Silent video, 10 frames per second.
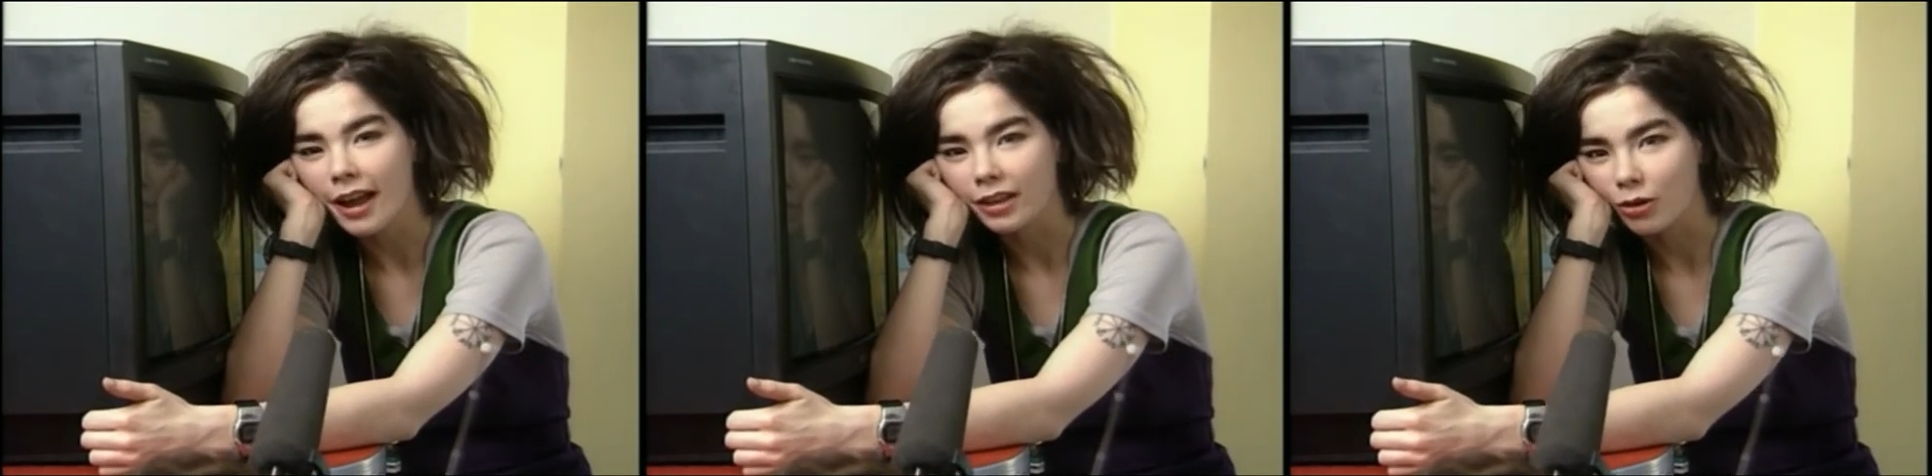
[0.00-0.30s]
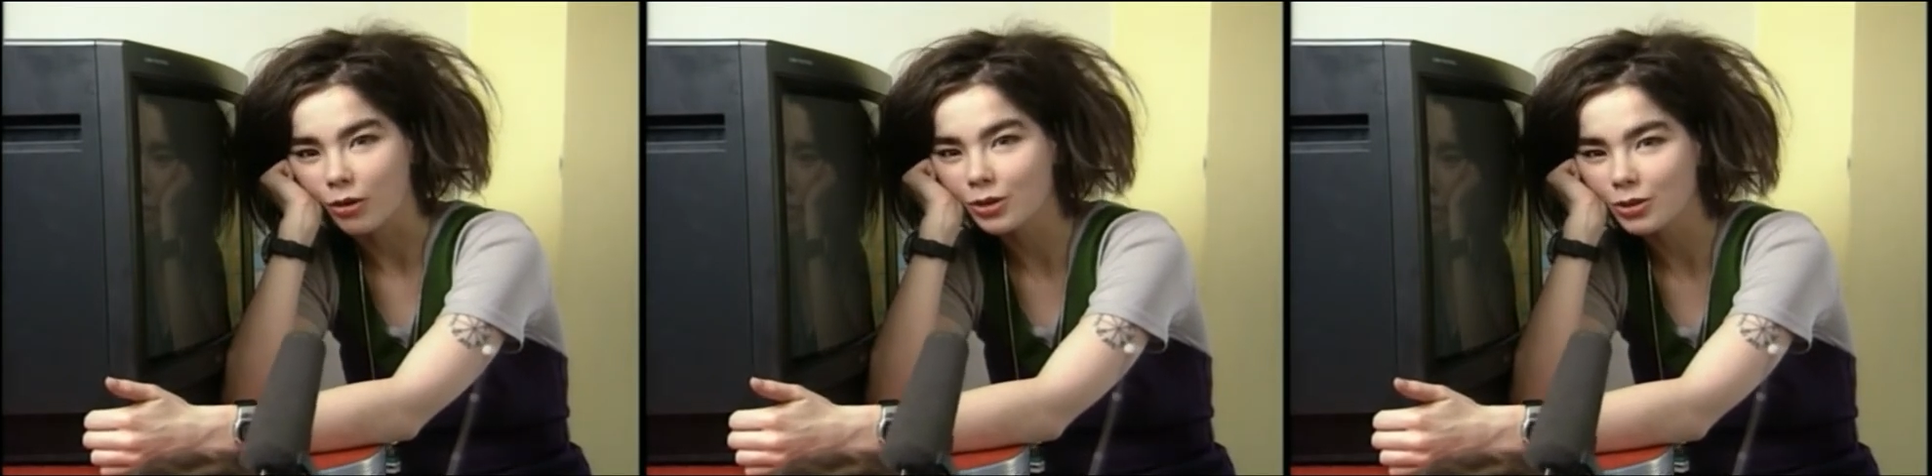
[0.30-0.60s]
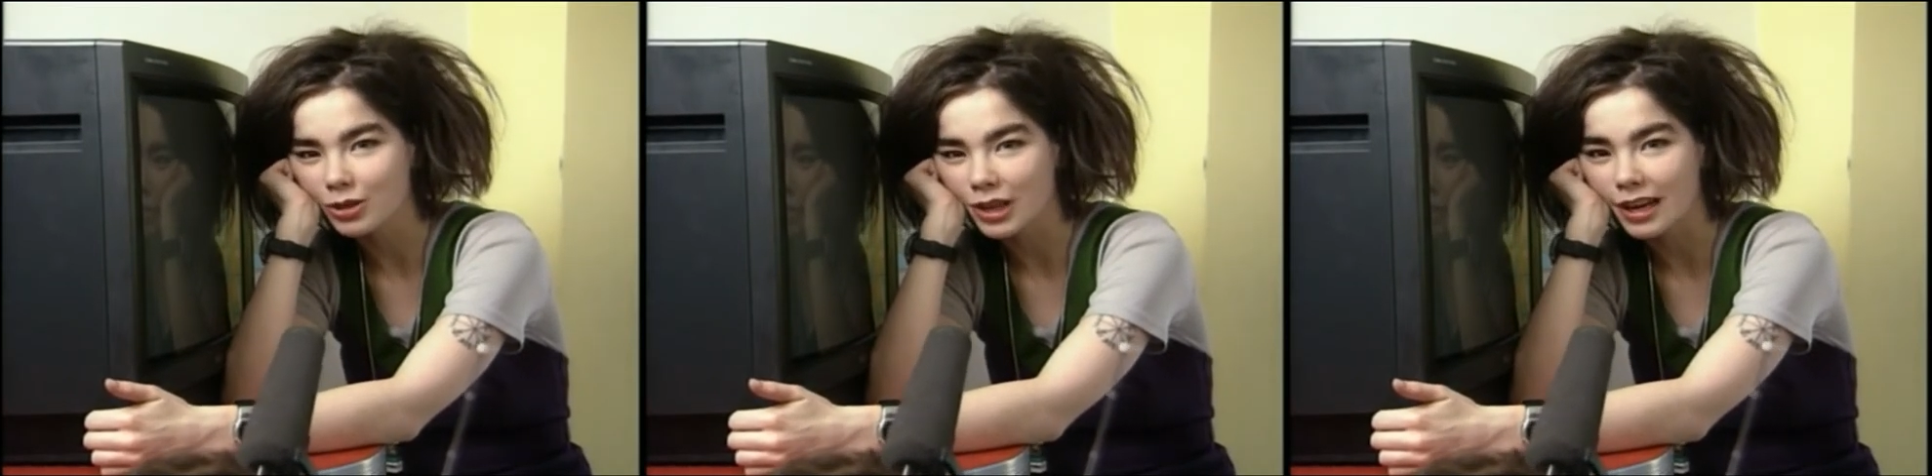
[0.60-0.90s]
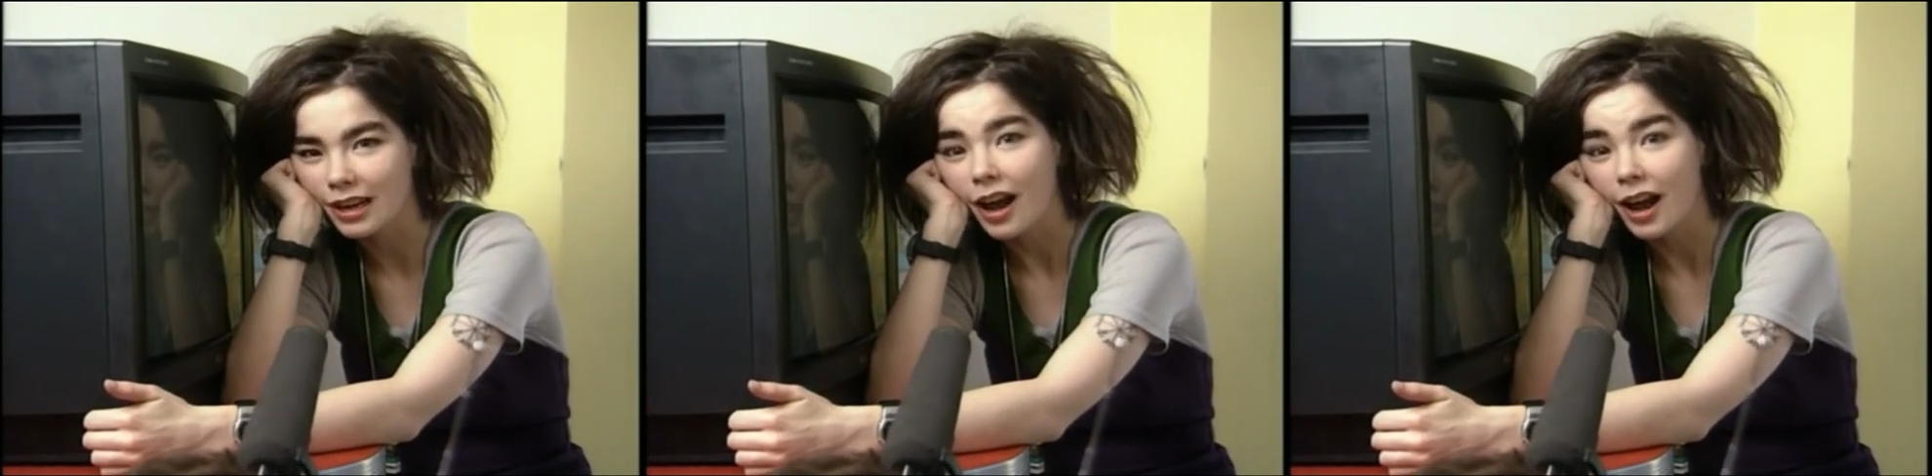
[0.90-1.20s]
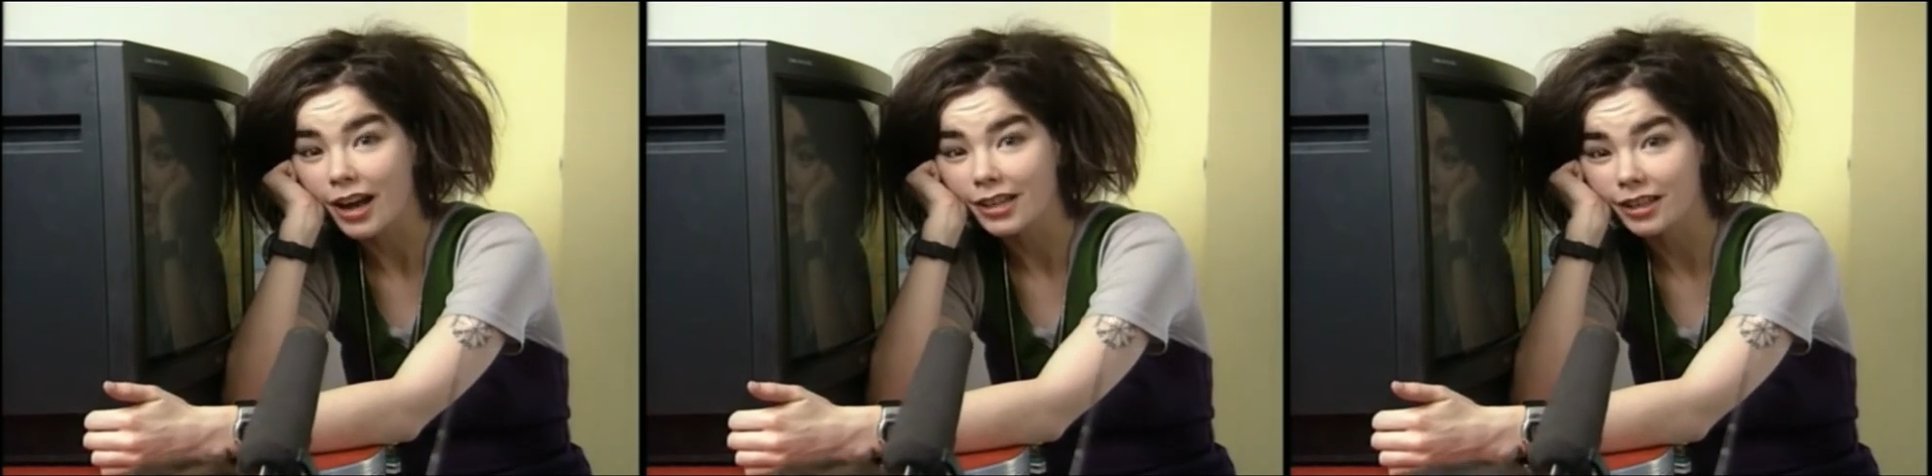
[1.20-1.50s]
and also seeing
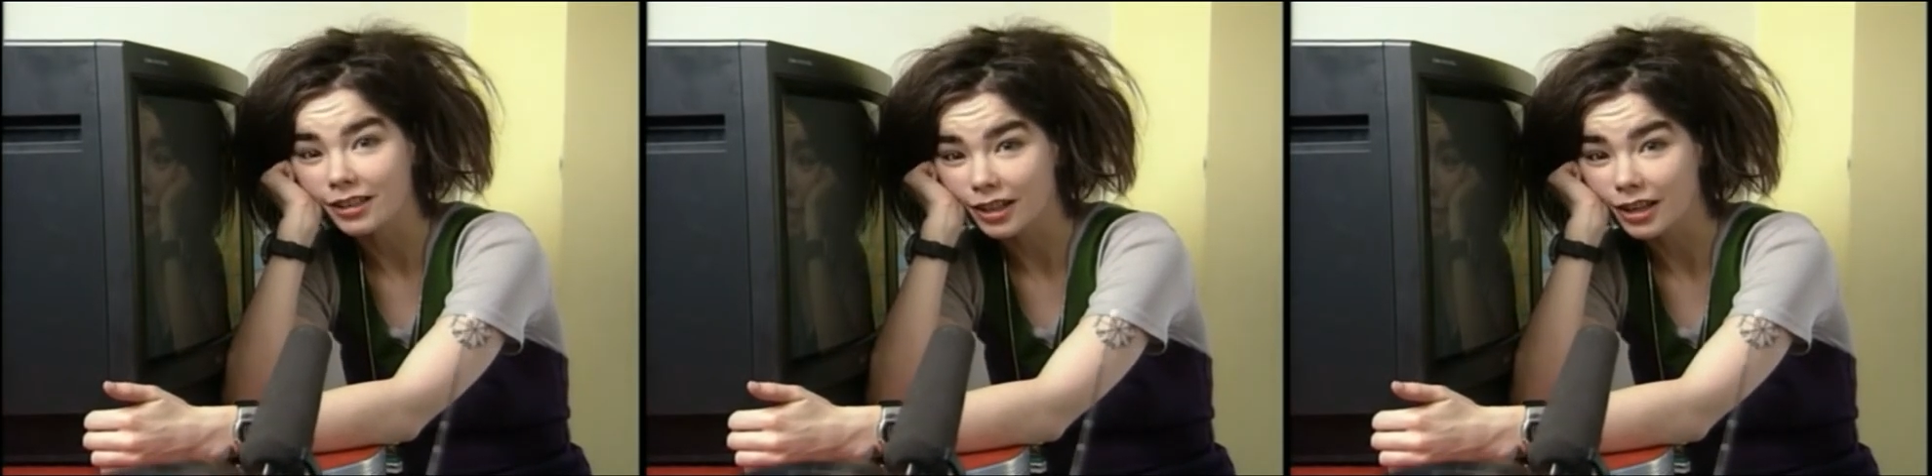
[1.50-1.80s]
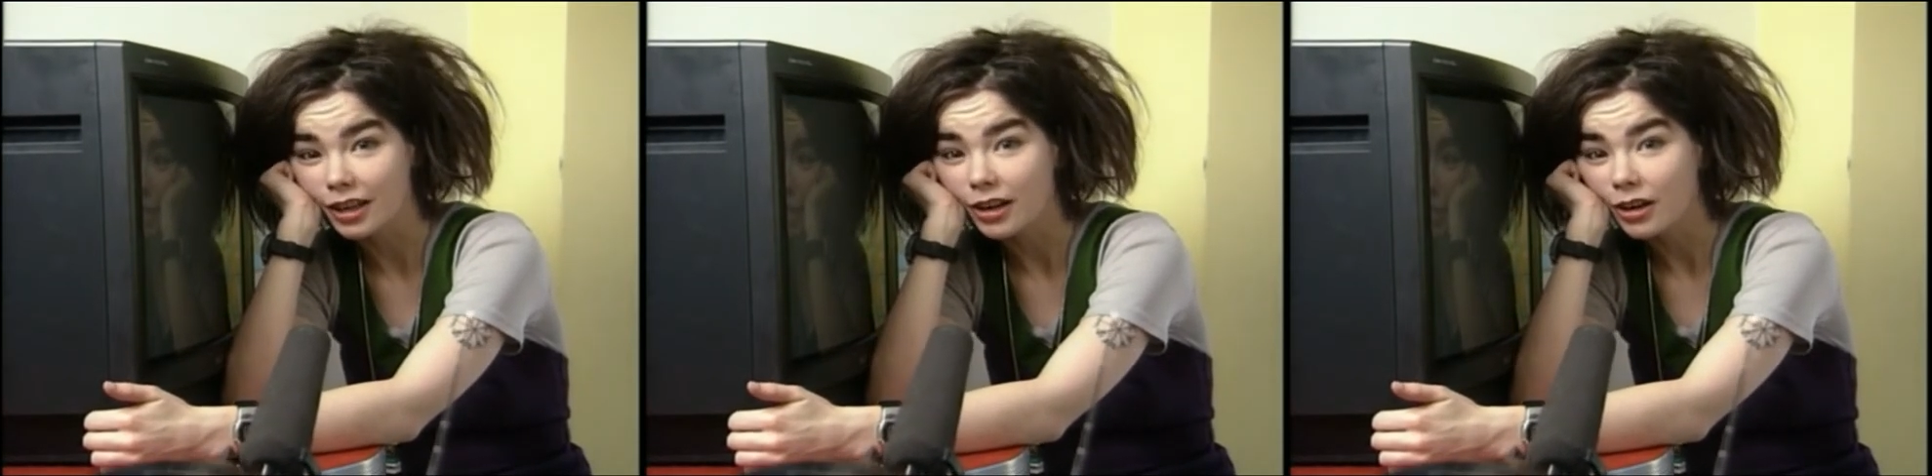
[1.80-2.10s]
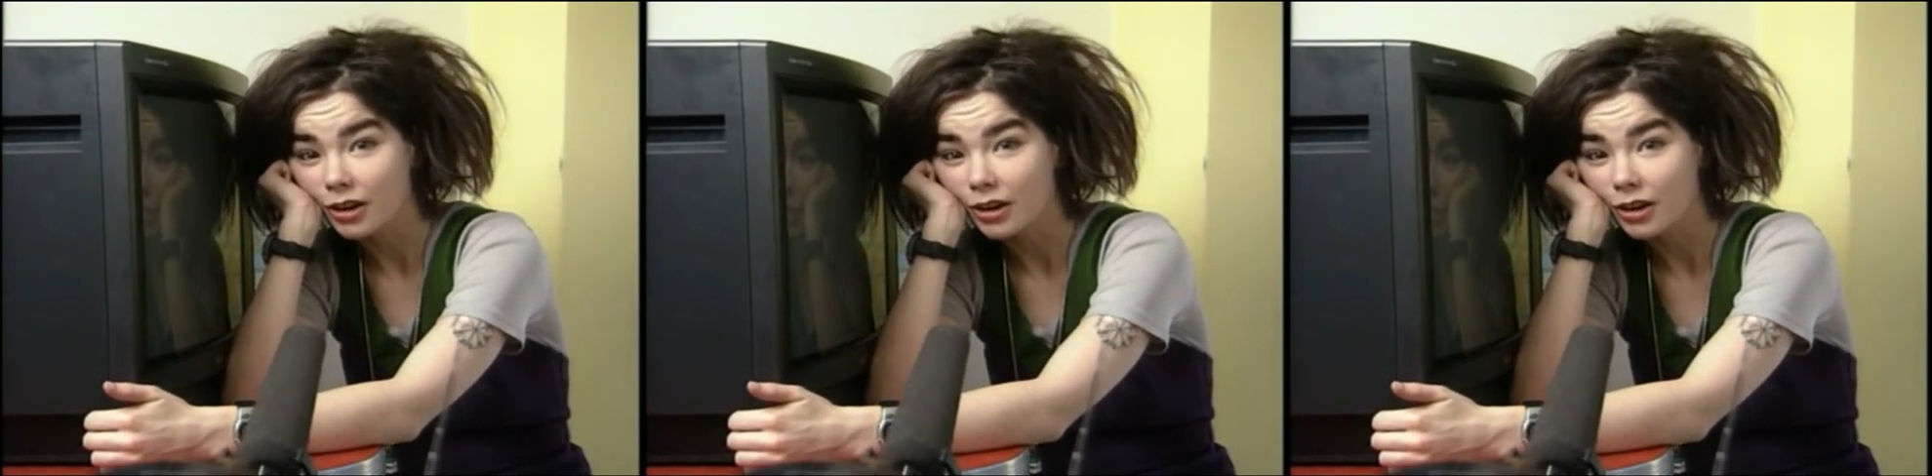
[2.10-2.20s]
Icelandic